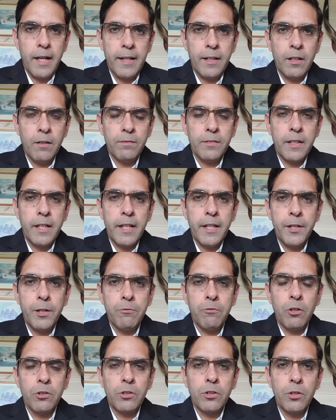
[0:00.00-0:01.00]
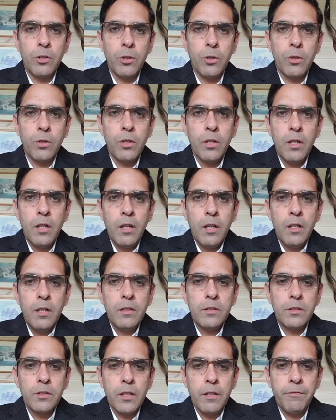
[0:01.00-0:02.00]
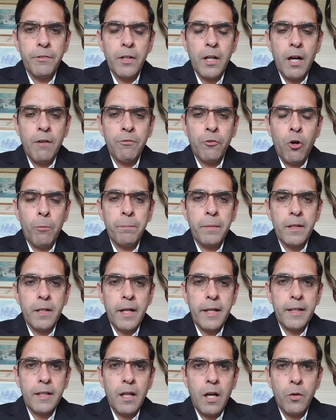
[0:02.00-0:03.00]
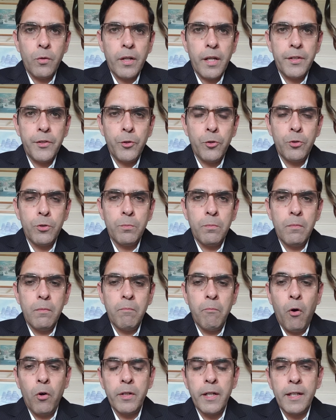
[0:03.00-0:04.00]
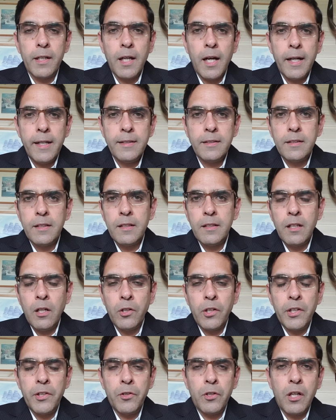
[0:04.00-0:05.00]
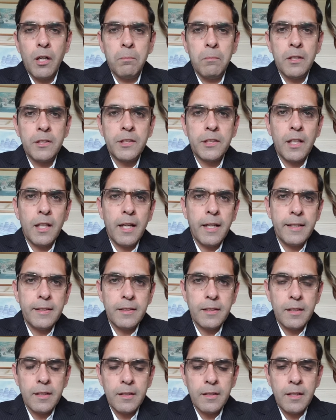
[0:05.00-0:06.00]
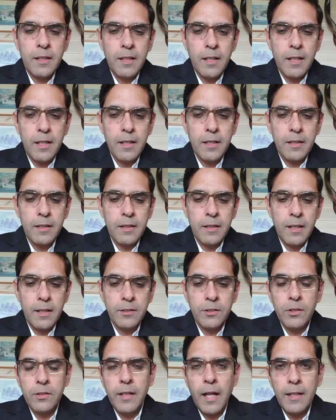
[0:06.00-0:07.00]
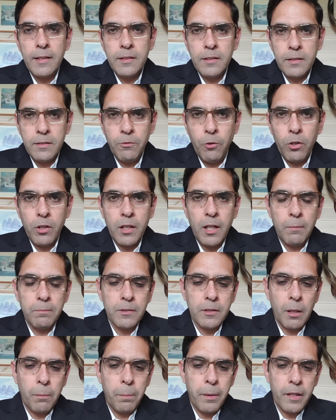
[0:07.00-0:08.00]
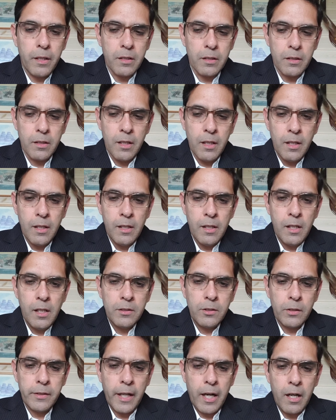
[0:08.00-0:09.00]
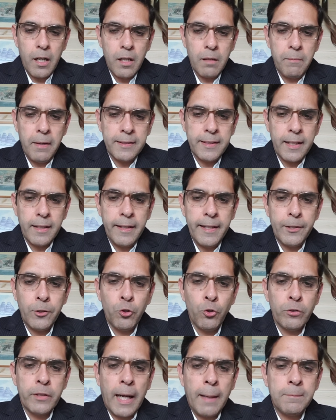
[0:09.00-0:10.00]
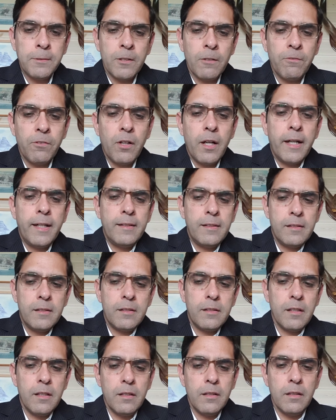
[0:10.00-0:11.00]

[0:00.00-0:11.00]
end of the day you want to know, so if you have copyright, how can you monetize it, how can you commercialize it, and so that's what comes up here. So there are basically two types of rights: